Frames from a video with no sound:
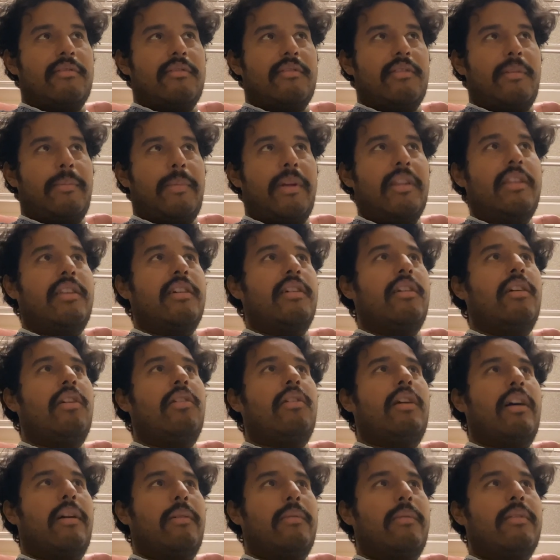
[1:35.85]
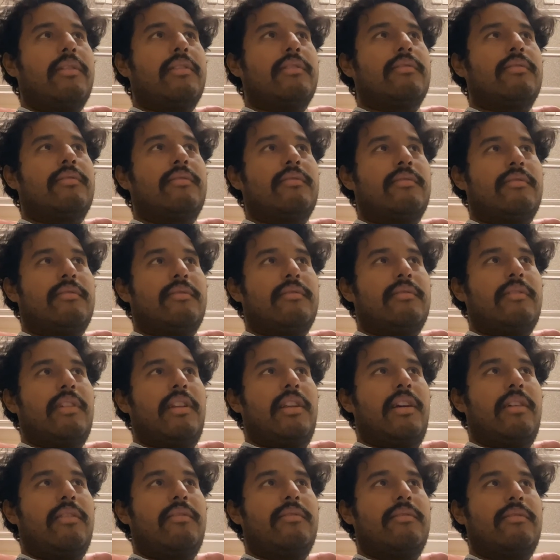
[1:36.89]
a month ago, I was, you
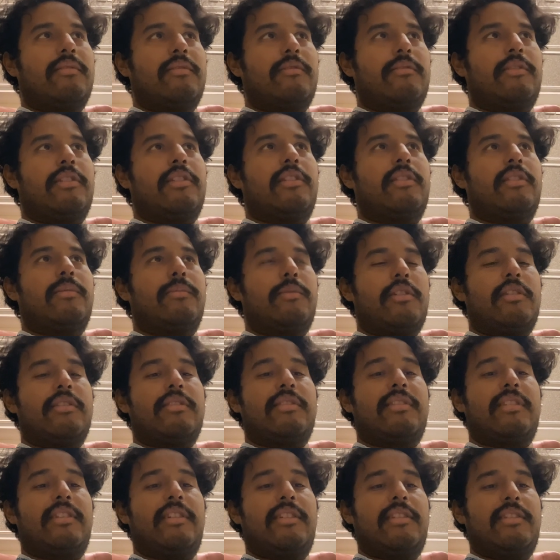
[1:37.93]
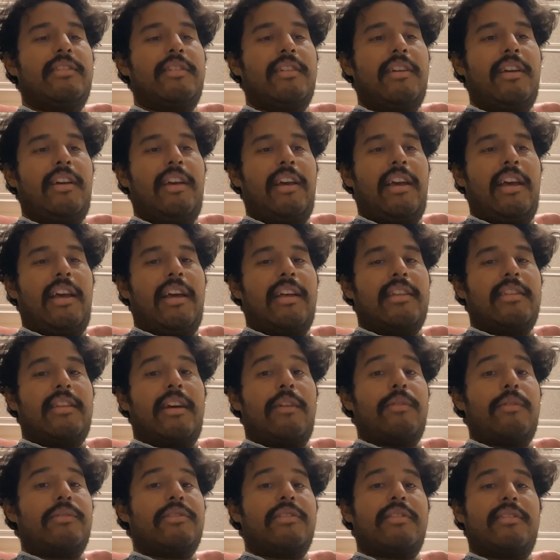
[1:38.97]
know, went to emergency.
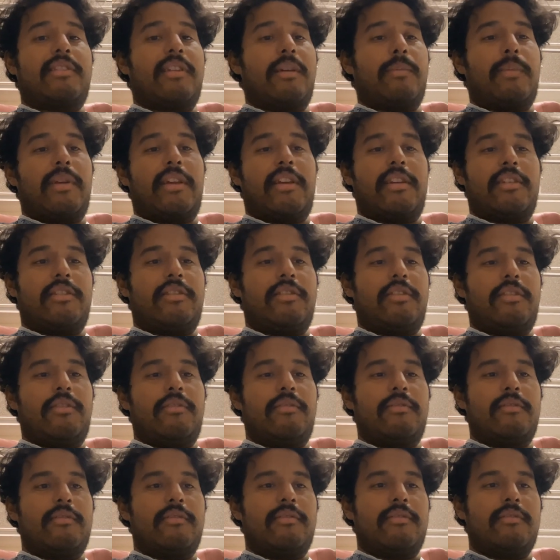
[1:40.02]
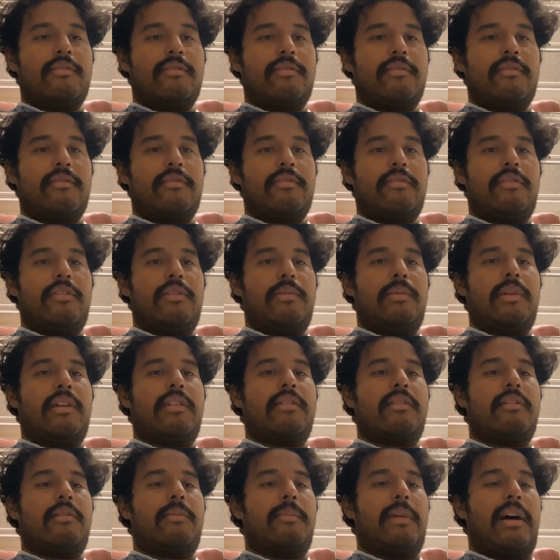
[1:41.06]
That was a stomach issue. A few
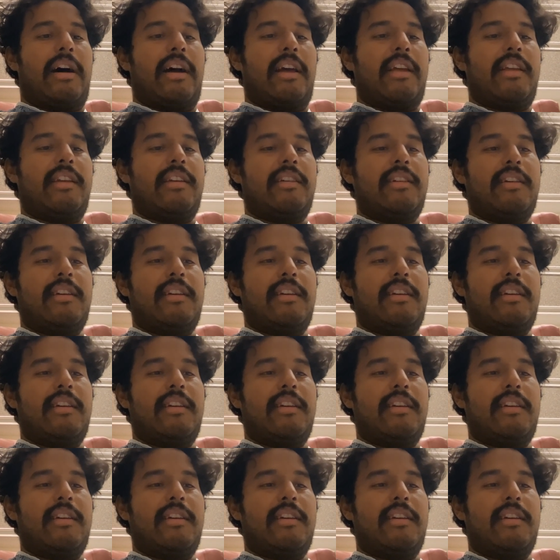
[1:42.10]
weeks go by.